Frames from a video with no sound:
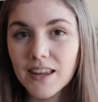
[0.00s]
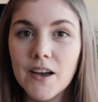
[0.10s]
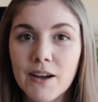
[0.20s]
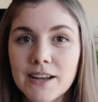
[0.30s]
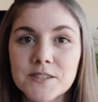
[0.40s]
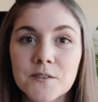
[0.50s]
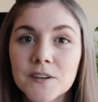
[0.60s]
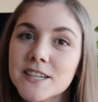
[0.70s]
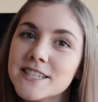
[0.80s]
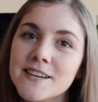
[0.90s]
Okay, so
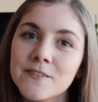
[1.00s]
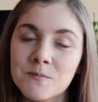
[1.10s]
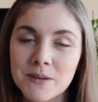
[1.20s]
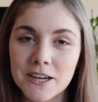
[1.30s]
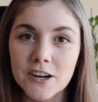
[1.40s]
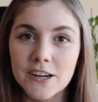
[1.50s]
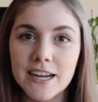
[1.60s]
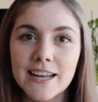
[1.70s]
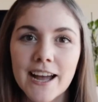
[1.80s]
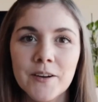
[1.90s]
first thing from Baker
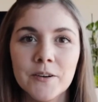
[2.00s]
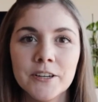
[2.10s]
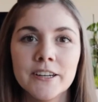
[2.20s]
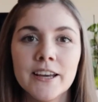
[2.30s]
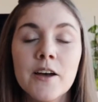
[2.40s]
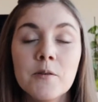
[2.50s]
Creek, I ordered